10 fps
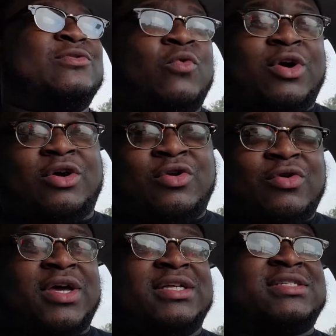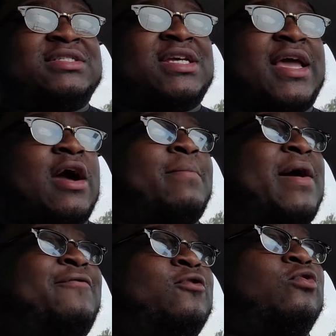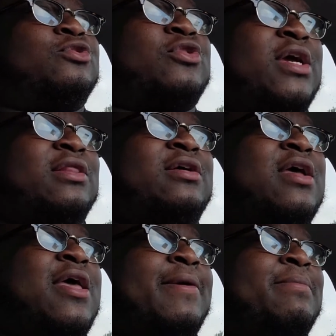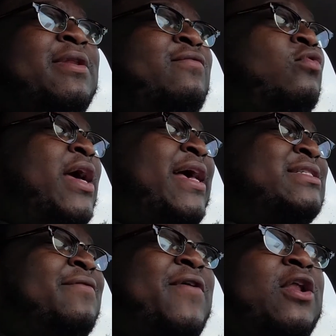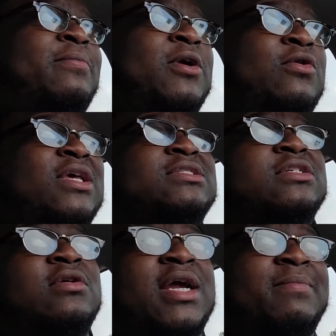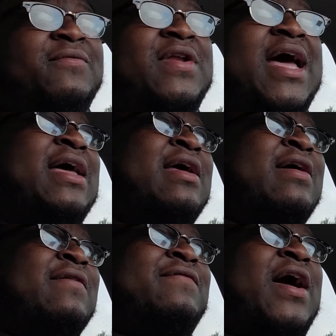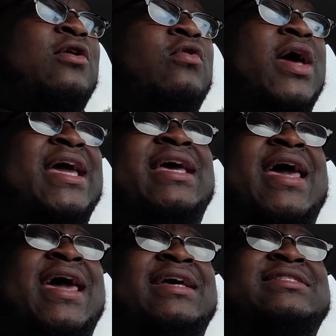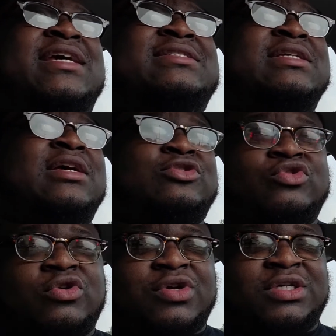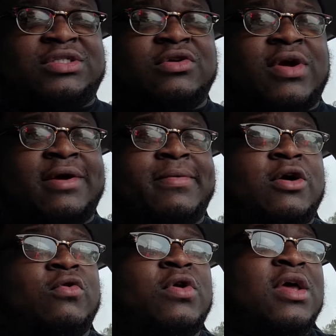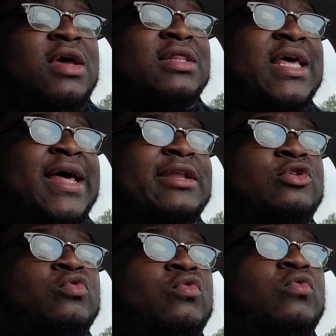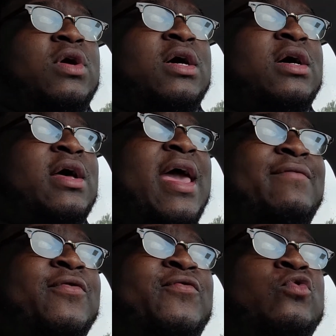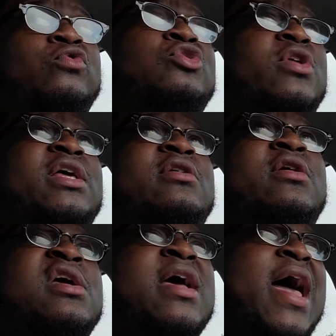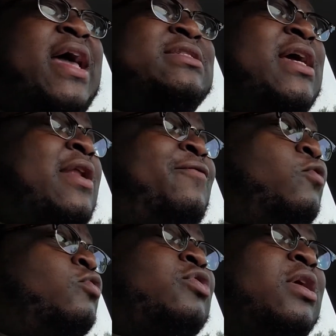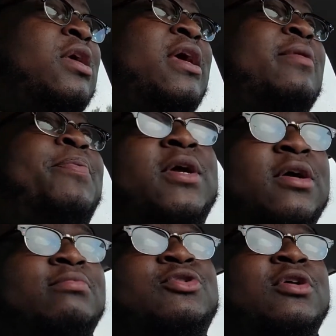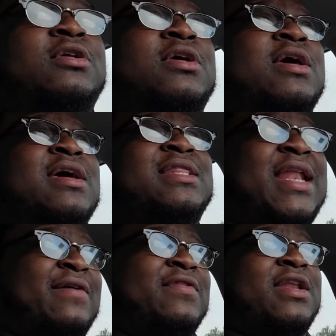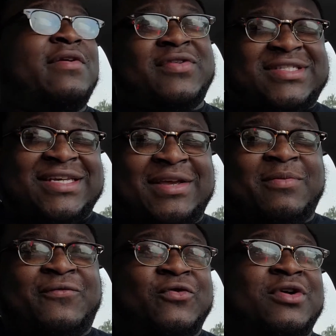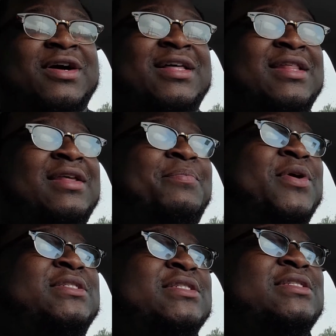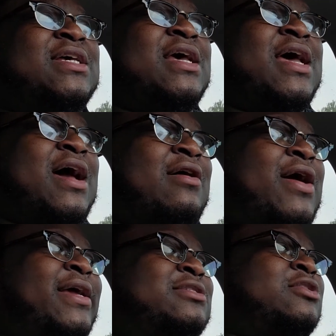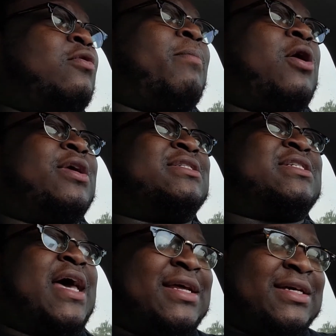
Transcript: we're going to check out my food trailer. Many of you guys that follow me on Instagram, if not, follow at JT Hustles on Instagram, know that I do have a food trailer. I actually got a food trailer and a pickup truck that I've never seen before other than pictures. All right, so bought it sight